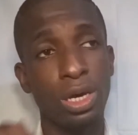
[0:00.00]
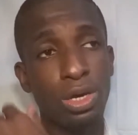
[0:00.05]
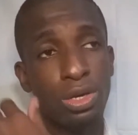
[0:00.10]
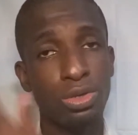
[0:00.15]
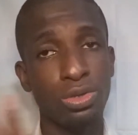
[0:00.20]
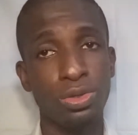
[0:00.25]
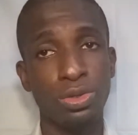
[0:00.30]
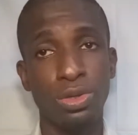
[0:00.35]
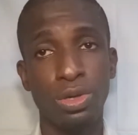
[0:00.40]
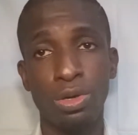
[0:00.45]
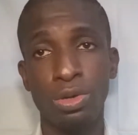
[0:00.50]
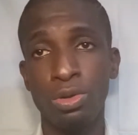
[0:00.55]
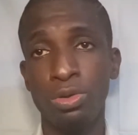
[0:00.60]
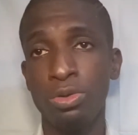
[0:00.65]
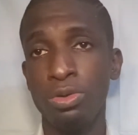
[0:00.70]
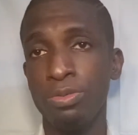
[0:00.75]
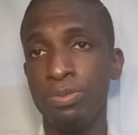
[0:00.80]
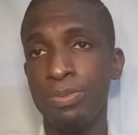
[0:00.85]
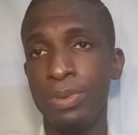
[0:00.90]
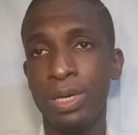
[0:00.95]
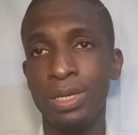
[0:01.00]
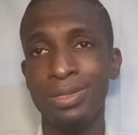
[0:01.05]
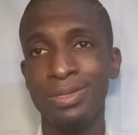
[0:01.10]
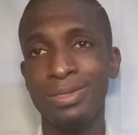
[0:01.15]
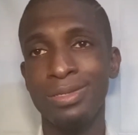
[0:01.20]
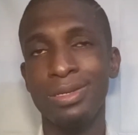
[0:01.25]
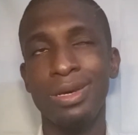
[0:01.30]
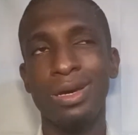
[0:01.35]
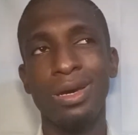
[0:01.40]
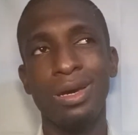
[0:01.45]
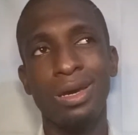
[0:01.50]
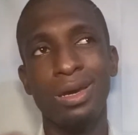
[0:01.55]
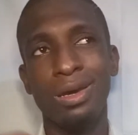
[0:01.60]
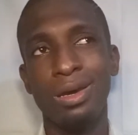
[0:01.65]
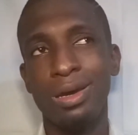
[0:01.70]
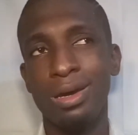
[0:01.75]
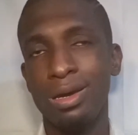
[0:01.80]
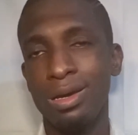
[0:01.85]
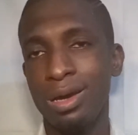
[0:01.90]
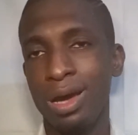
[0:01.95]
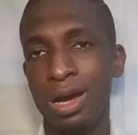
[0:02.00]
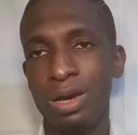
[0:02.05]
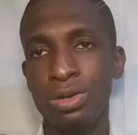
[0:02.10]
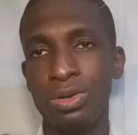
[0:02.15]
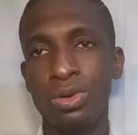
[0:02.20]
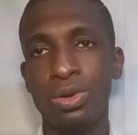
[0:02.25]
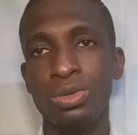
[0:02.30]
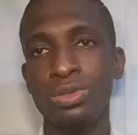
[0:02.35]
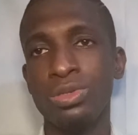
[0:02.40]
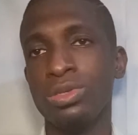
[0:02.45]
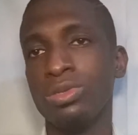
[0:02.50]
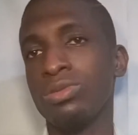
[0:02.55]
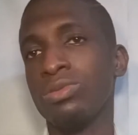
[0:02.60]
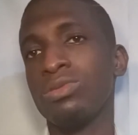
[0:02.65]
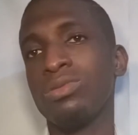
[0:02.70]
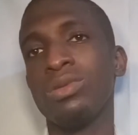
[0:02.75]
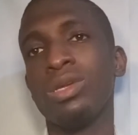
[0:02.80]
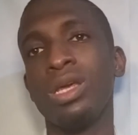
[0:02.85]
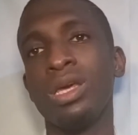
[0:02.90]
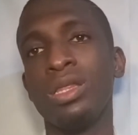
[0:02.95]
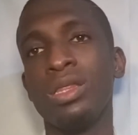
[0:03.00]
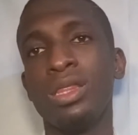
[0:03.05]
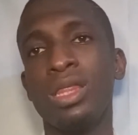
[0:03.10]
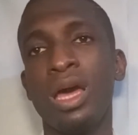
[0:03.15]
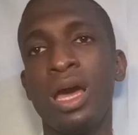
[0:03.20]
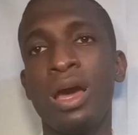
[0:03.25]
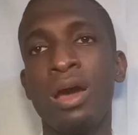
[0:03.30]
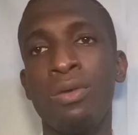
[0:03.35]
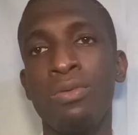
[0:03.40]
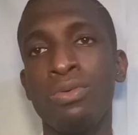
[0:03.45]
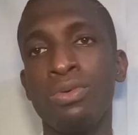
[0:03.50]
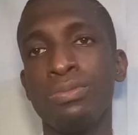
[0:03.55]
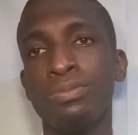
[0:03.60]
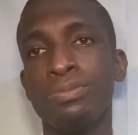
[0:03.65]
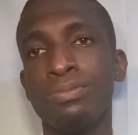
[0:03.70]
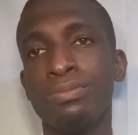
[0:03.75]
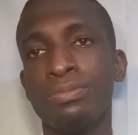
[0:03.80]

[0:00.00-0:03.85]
to your low bass across the entire room.